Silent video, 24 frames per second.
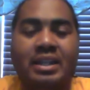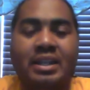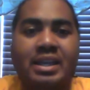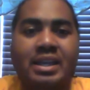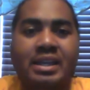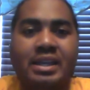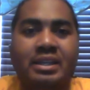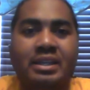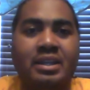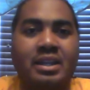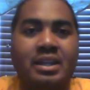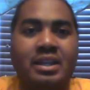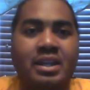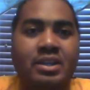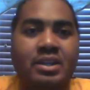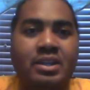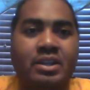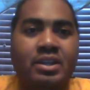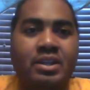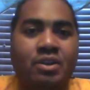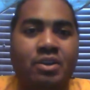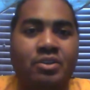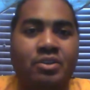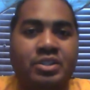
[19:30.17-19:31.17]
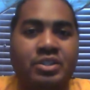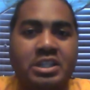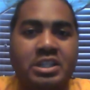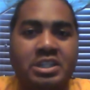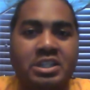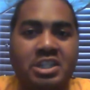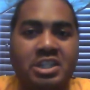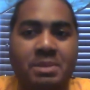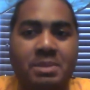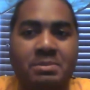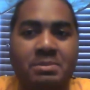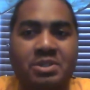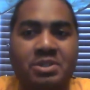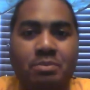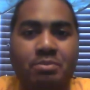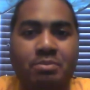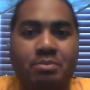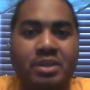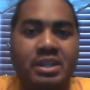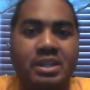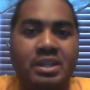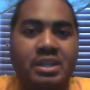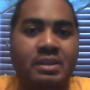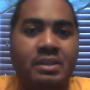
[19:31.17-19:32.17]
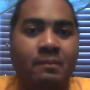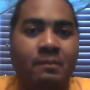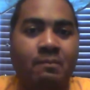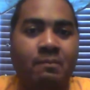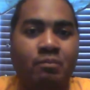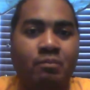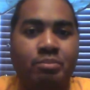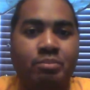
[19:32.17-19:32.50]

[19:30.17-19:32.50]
and she seems to be